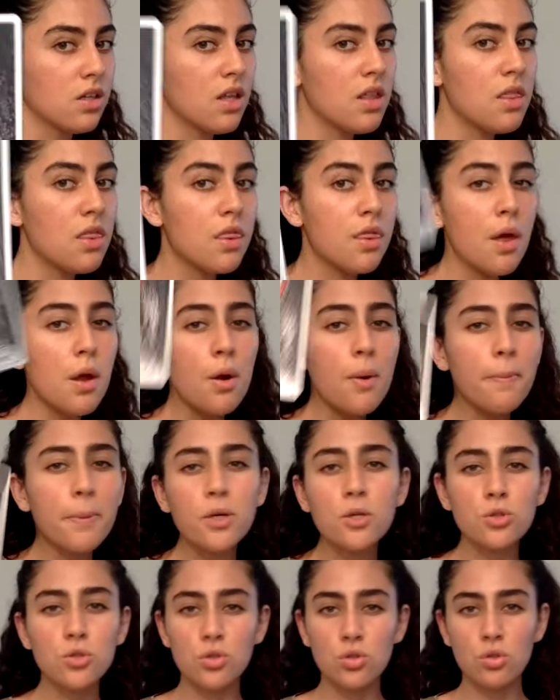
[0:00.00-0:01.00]
in their
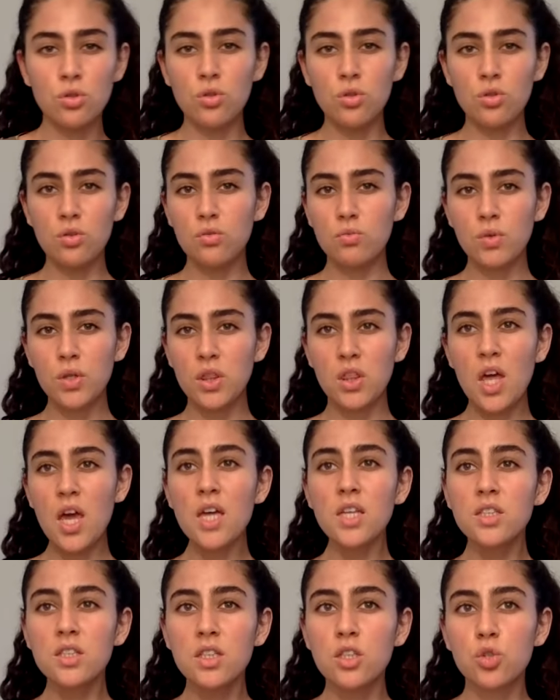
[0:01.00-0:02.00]
personal, what
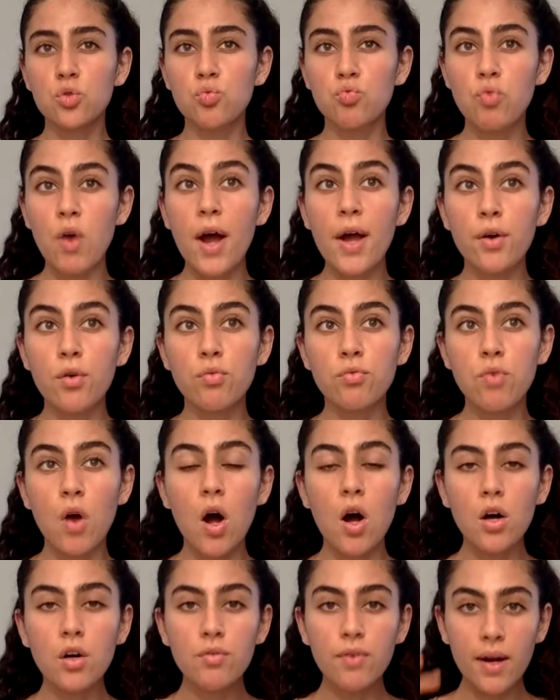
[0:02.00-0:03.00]
they see as right or
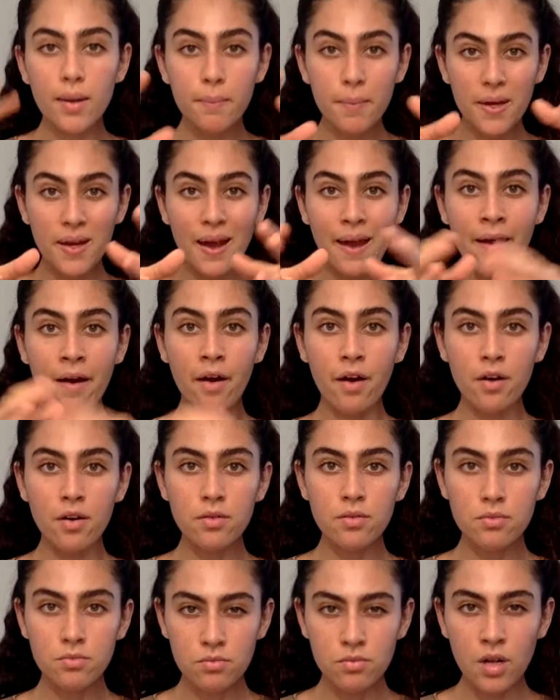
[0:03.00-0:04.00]
wrong, right? Being
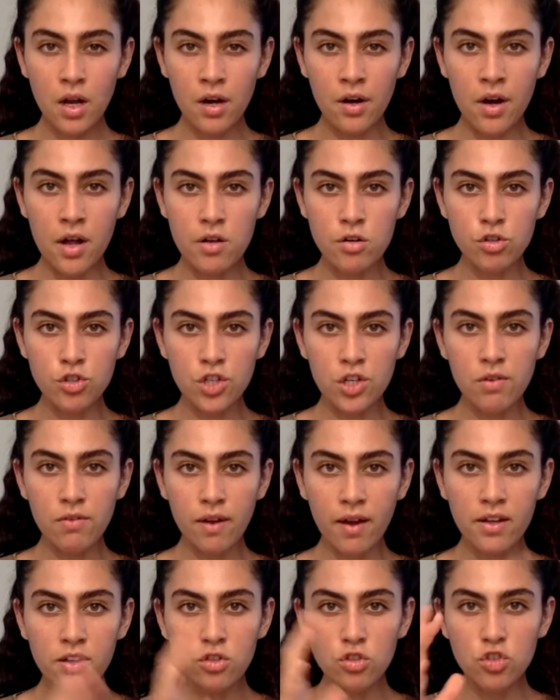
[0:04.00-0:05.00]
air energy,
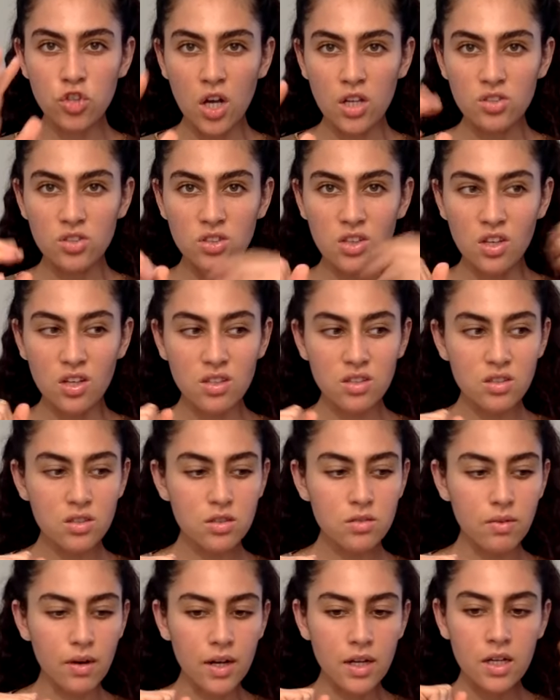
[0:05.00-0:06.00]
right?
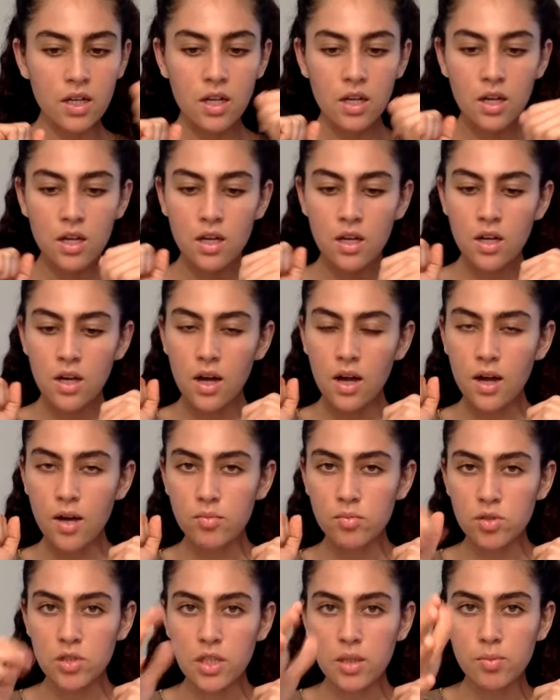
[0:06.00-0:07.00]
Justice, right?
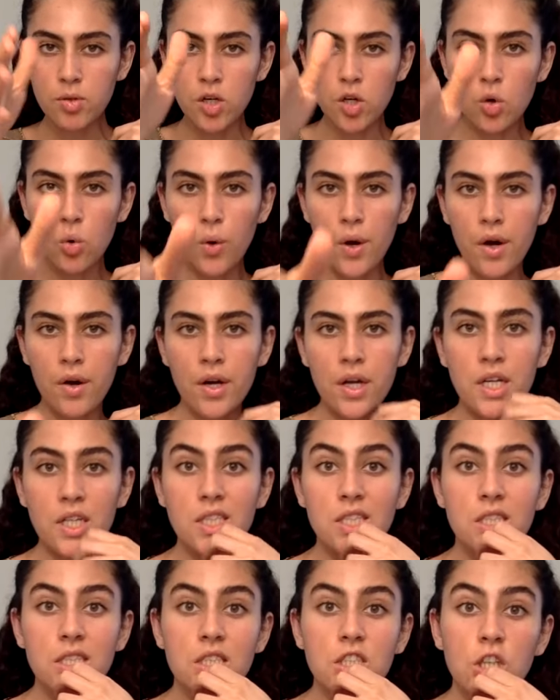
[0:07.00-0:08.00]
Libra,
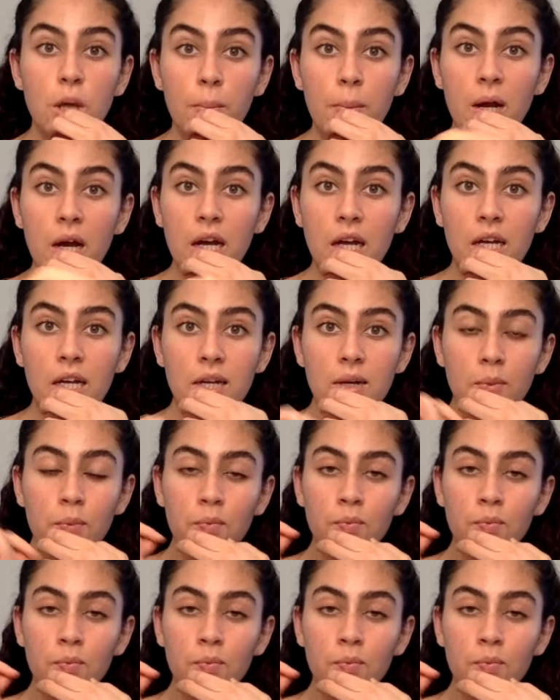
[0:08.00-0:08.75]
Aquarius, Gemini.